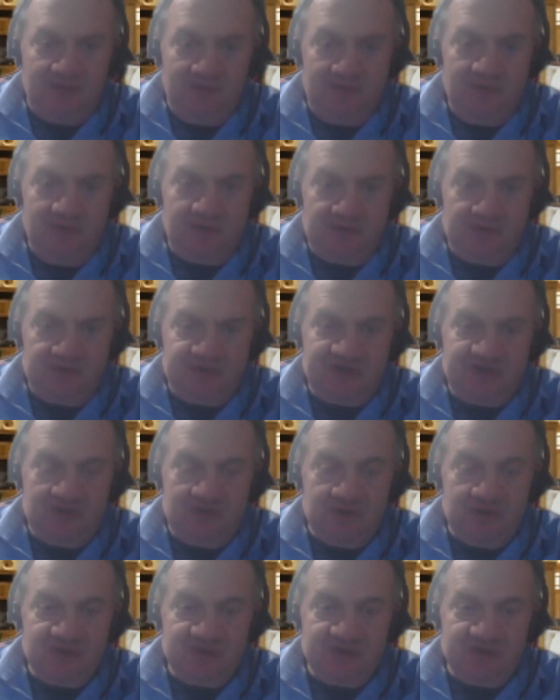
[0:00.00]
You understand what
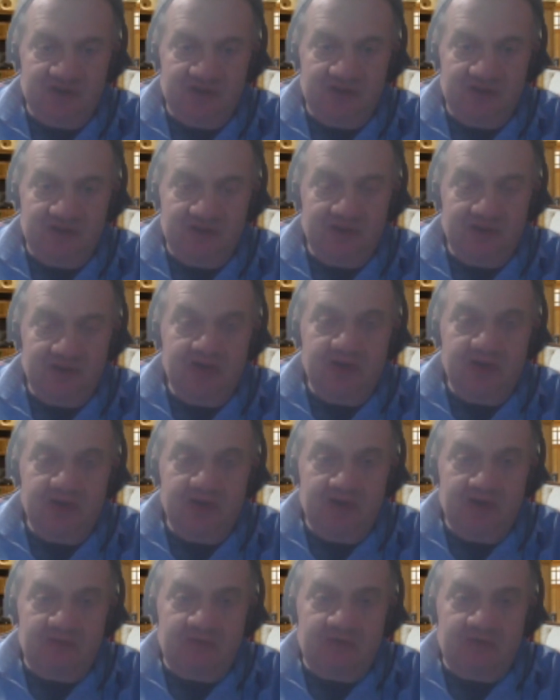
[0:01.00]
I'm saying?
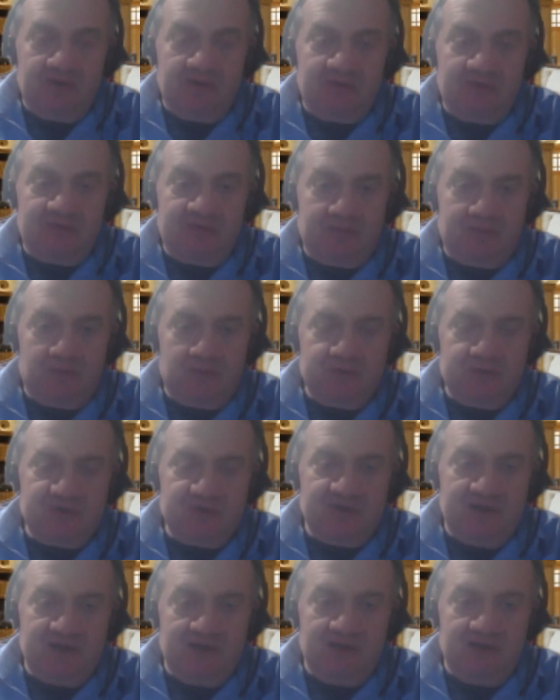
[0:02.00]
If you don't have the
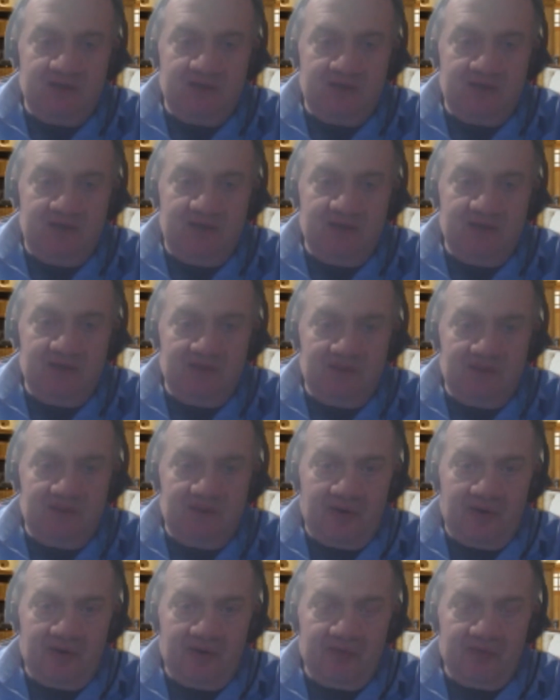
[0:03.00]
personality to handle a
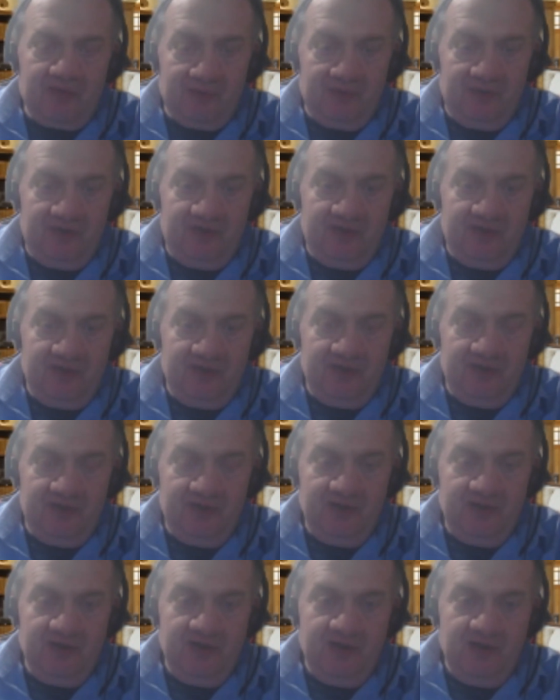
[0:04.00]
powerful breed
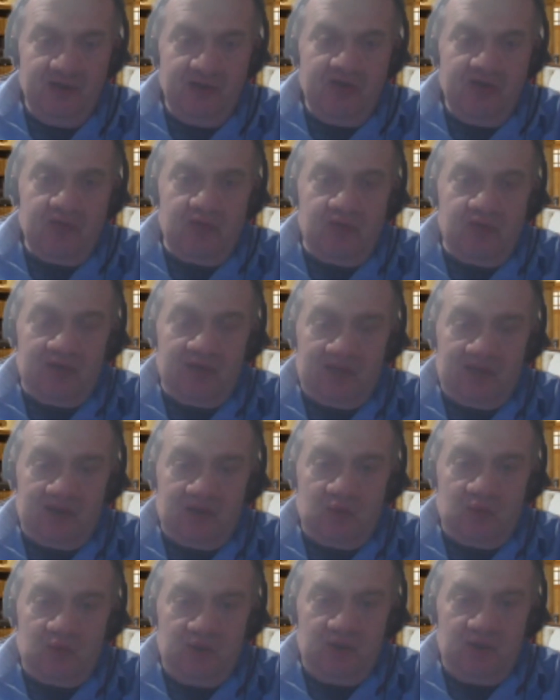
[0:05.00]
with a lot of
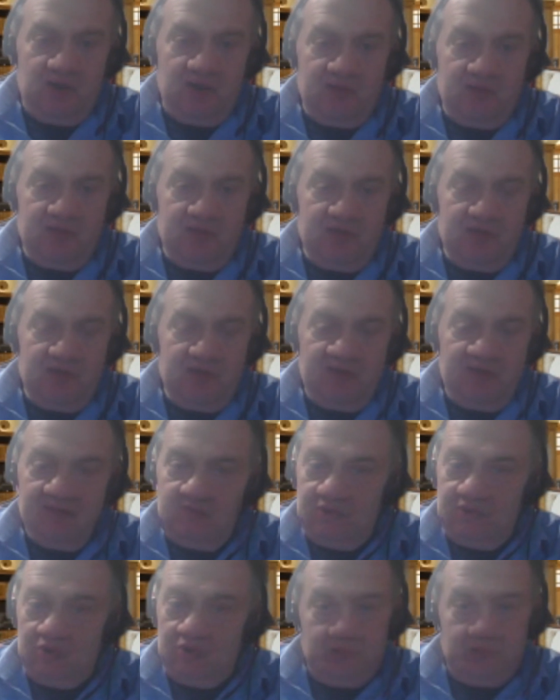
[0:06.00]
working ability,
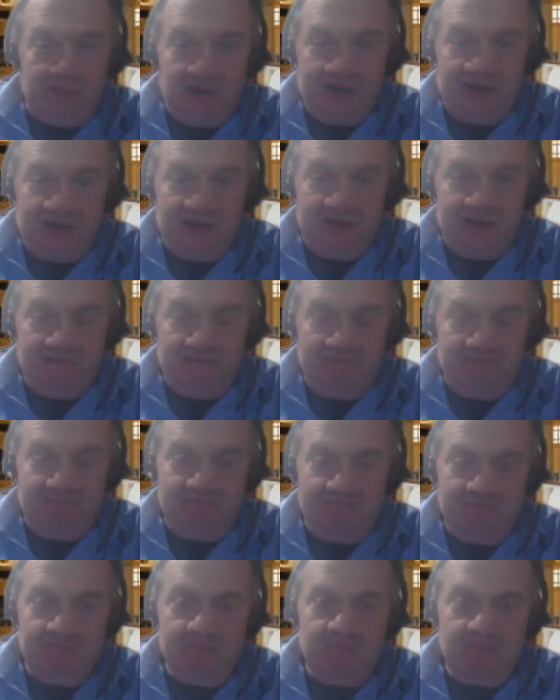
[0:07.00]
don't buy it.
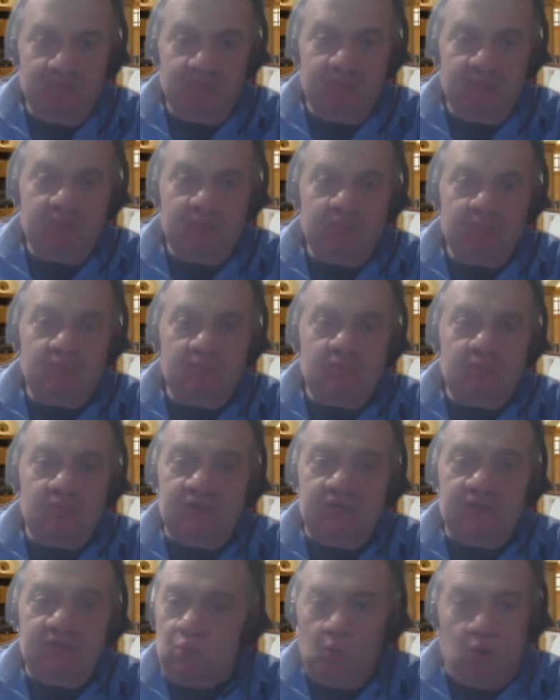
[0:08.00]

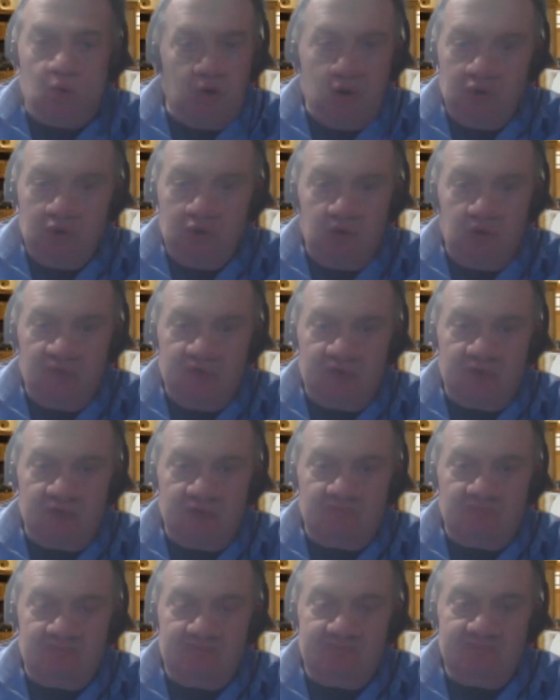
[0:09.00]
They'll walk all over you.
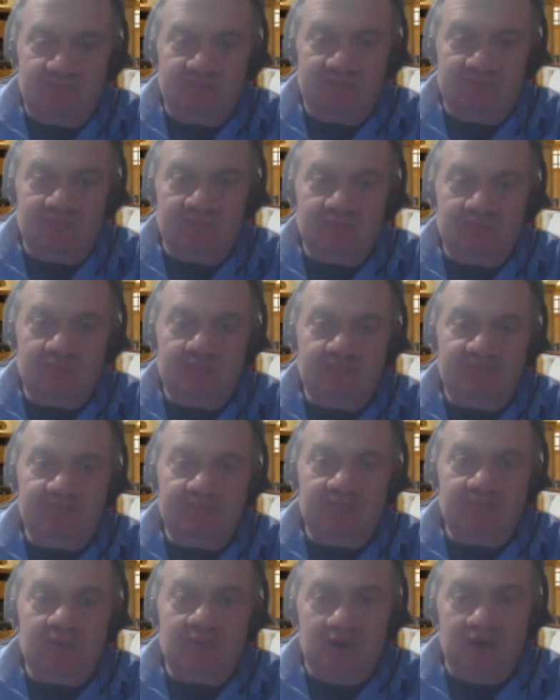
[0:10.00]

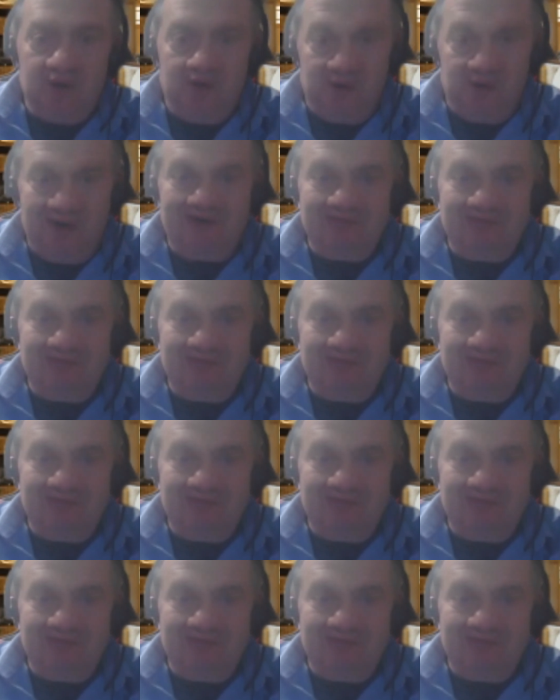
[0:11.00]
All right.